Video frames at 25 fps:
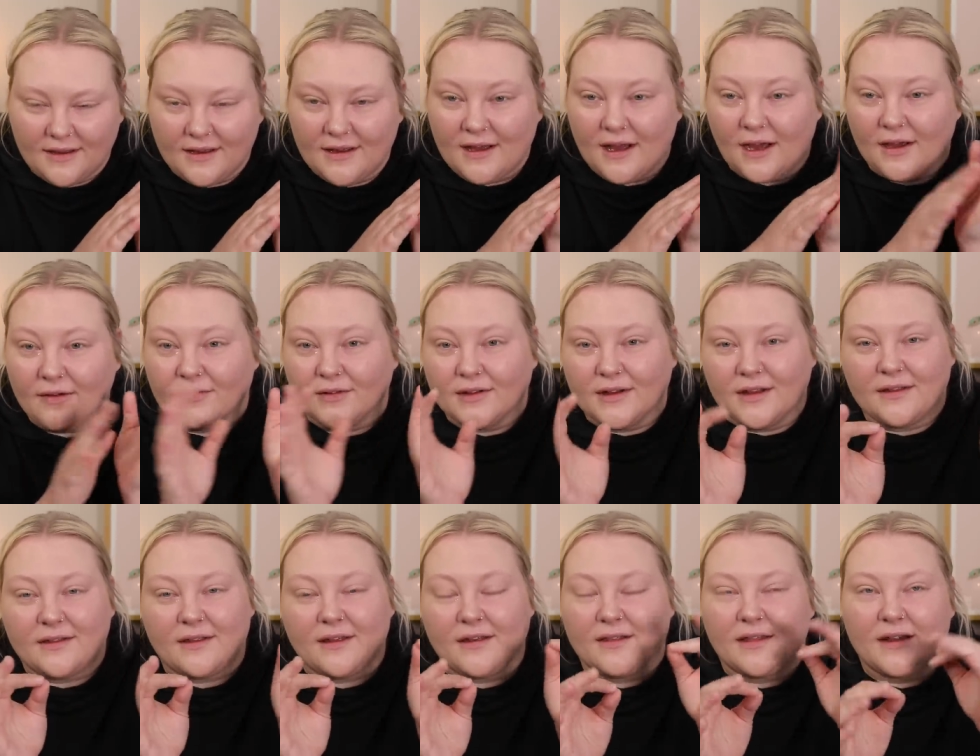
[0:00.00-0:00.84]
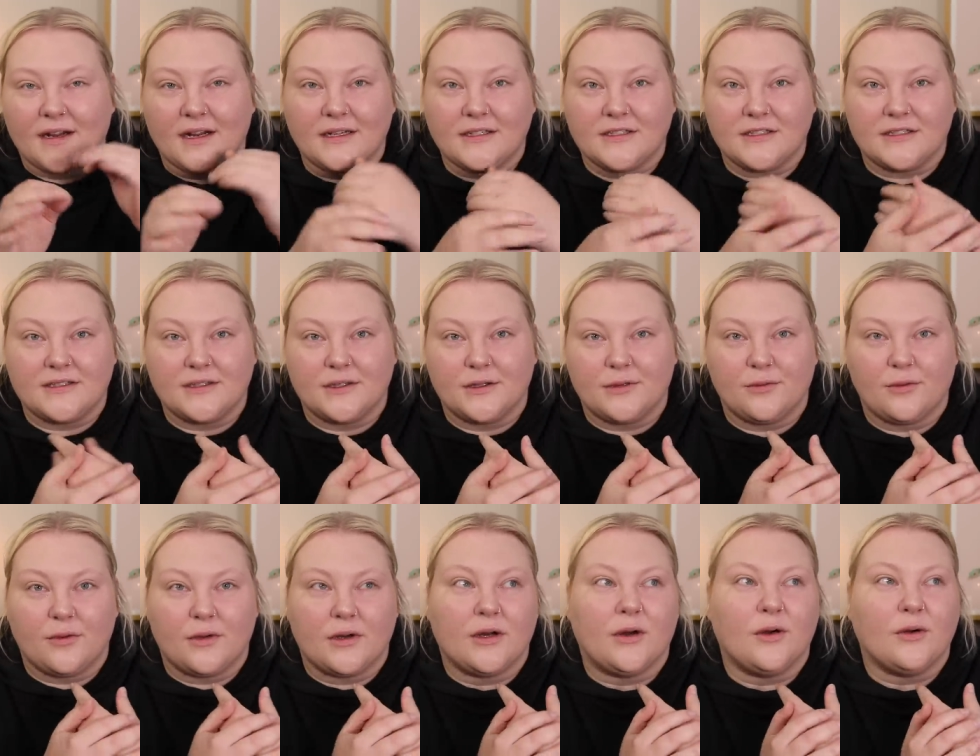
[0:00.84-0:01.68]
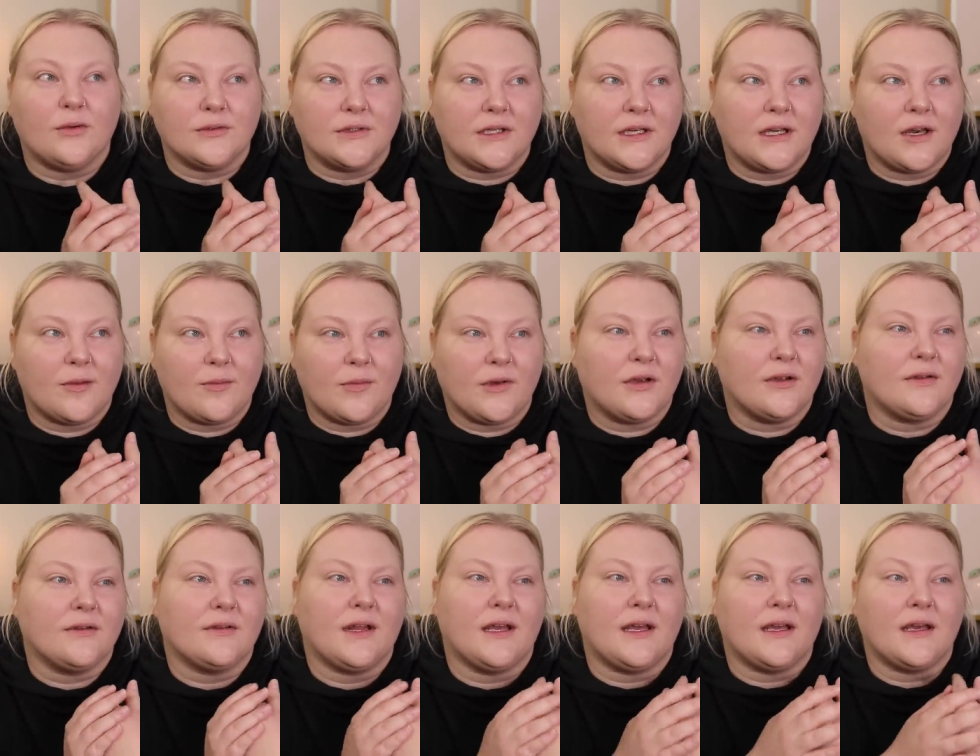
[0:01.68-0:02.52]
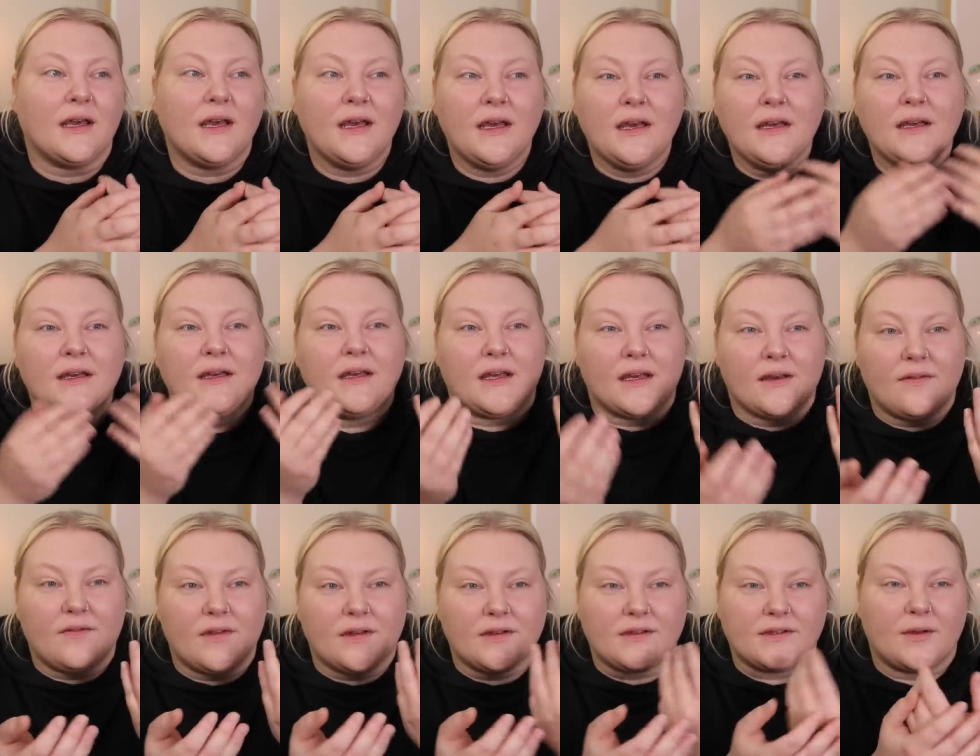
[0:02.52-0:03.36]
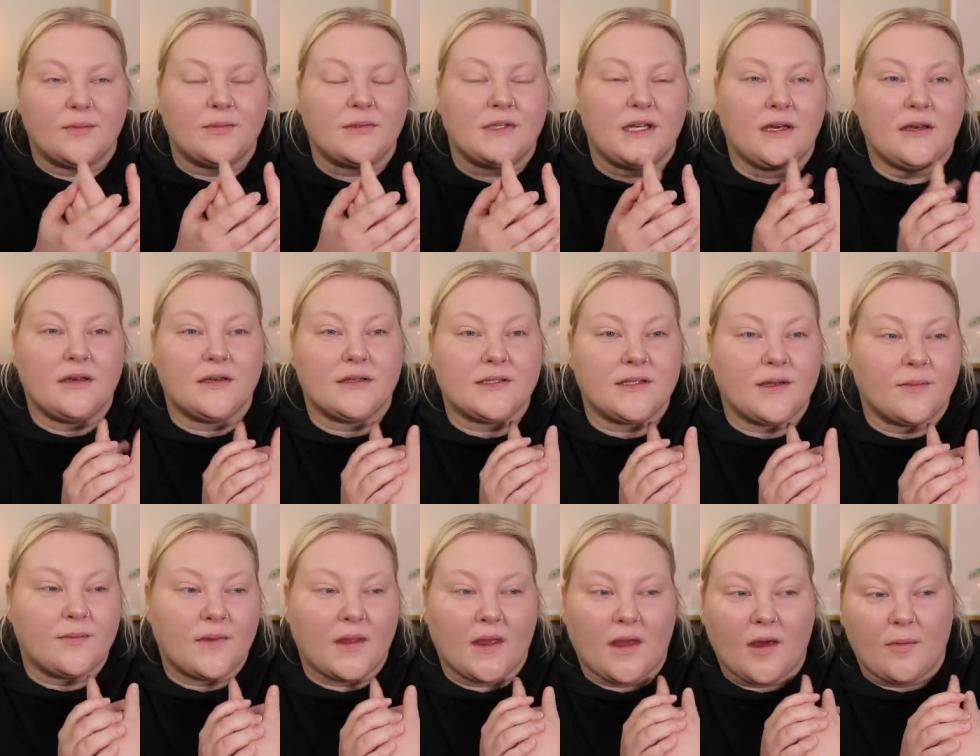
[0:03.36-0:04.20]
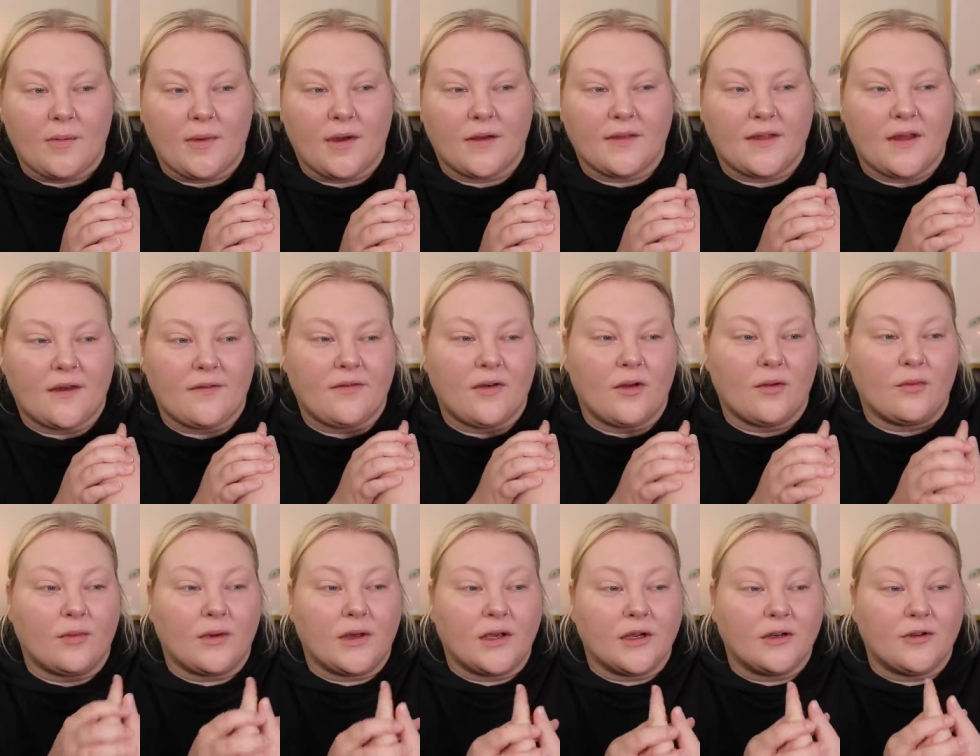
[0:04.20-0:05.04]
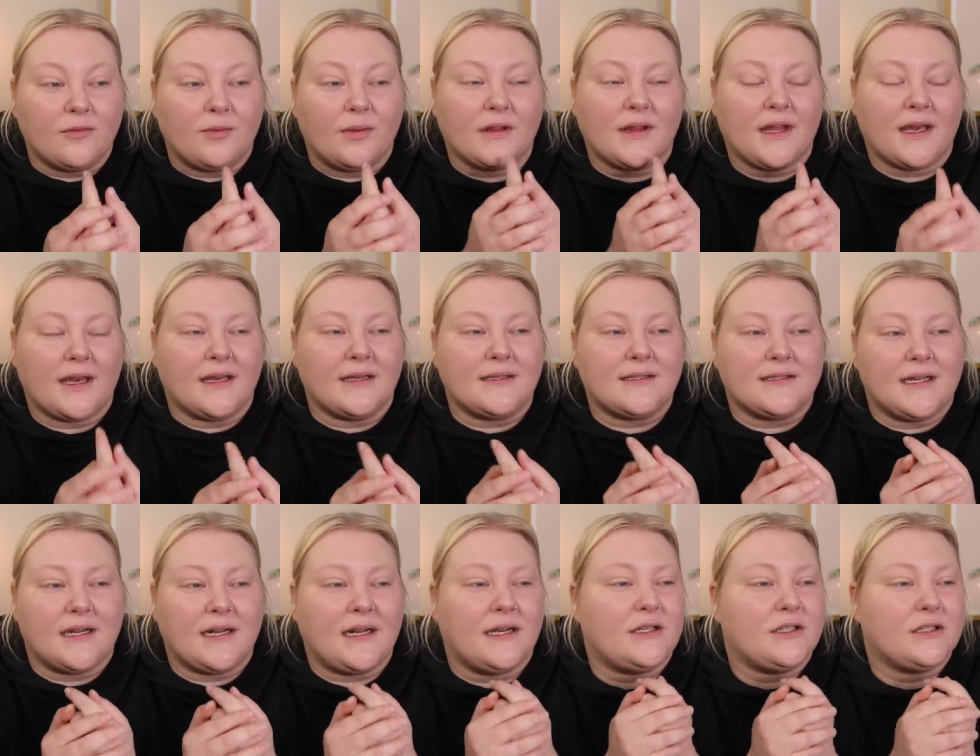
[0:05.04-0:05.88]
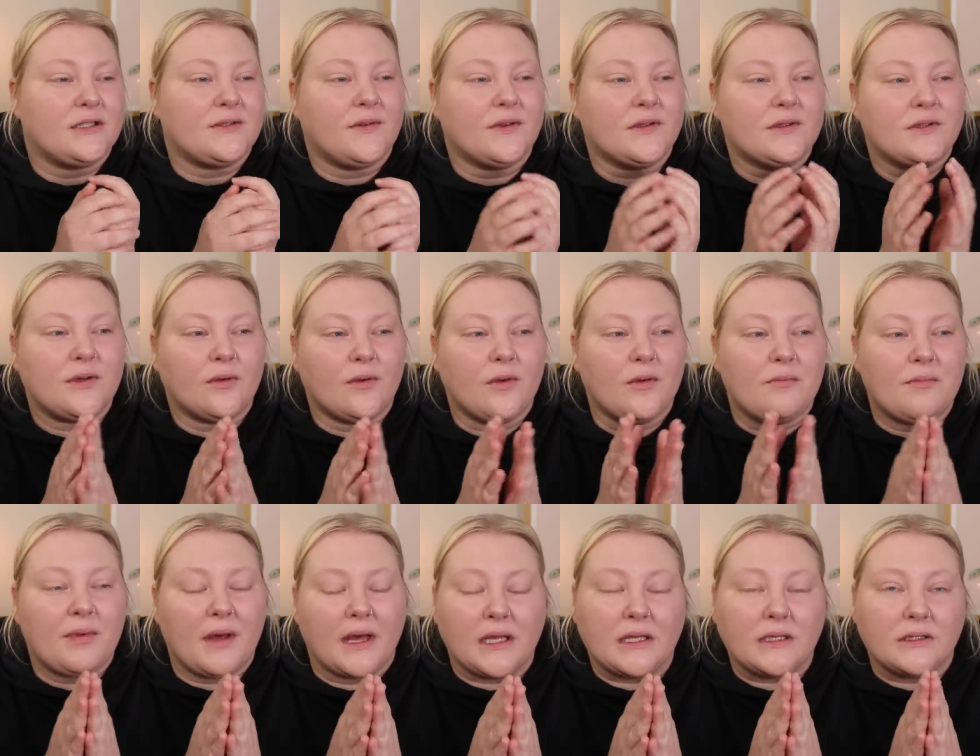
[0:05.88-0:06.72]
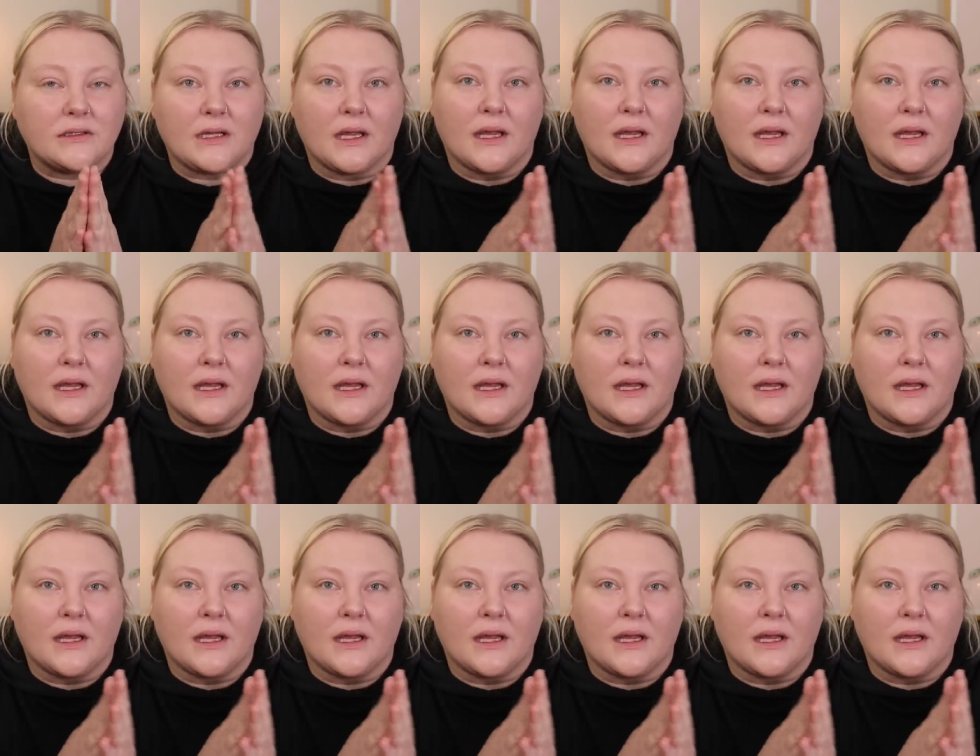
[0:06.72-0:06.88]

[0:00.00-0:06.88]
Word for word: I really think that I just didn't want to only come here and like give this update because something about that felt weird, but like I said, I just felt so compelled.